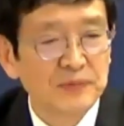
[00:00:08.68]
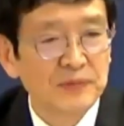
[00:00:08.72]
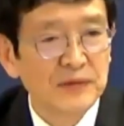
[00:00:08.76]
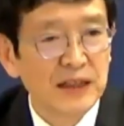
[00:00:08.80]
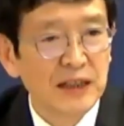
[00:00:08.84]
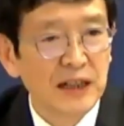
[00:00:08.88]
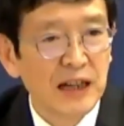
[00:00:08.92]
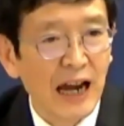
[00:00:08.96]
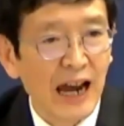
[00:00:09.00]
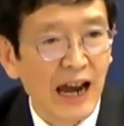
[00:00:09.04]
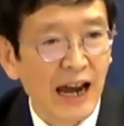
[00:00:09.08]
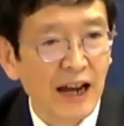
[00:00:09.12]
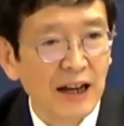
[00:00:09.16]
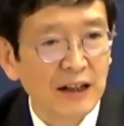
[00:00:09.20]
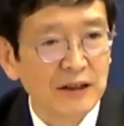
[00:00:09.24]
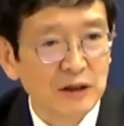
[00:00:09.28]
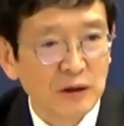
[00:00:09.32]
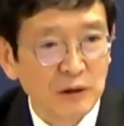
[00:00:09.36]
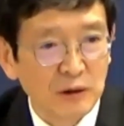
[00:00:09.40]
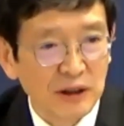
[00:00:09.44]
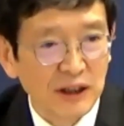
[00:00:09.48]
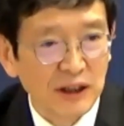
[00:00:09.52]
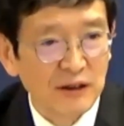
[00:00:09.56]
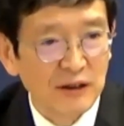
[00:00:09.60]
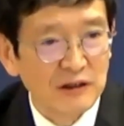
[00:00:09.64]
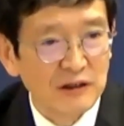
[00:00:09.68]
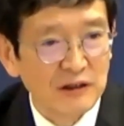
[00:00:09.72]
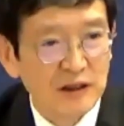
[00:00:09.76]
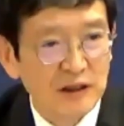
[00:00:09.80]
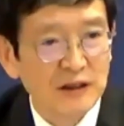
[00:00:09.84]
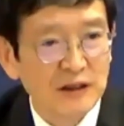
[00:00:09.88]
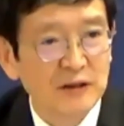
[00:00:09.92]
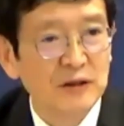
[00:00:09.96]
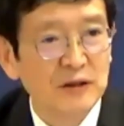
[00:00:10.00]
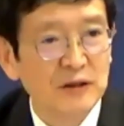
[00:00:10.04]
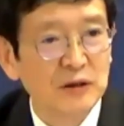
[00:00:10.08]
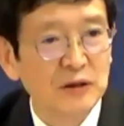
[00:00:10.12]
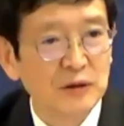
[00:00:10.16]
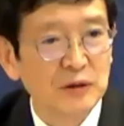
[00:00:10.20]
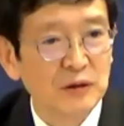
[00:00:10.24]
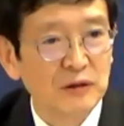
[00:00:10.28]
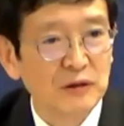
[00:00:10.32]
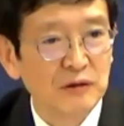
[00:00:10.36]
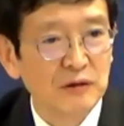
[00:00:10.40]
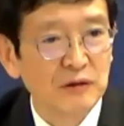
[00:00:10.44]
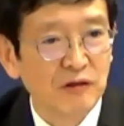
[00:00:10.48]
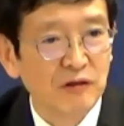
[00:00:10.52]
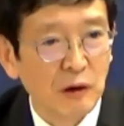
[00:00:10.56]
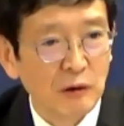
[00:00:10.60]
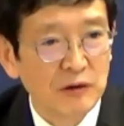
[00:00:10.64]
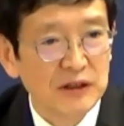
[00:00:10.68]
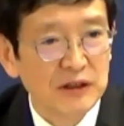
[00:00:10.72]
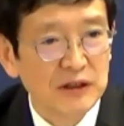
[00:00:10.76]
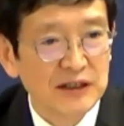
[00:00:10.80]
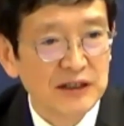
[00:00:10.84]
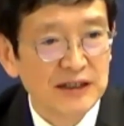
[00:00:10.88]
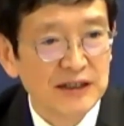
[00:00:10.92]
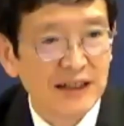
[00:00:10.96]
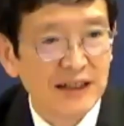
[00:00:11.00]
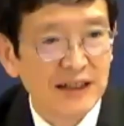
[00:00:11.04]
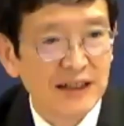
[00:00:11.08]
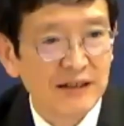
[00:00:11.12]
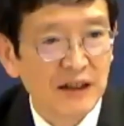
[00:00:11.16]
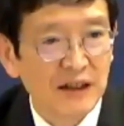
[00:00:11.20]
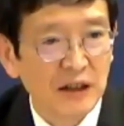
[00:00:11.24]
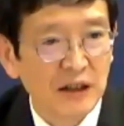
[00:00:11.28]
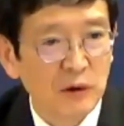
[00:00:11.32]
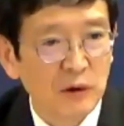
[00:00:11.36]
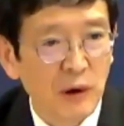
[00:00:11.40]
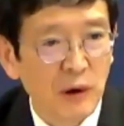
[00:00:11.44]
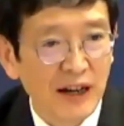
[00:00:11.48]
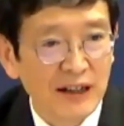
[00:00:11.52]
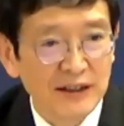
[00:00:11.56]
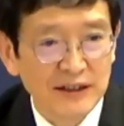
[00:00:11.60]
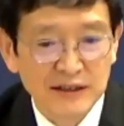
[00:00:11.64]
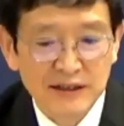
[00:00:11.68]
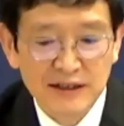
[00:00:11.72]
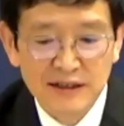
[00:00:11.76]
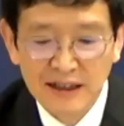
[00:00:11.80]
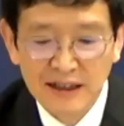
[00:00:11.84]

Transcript: and good evening to folks in the US.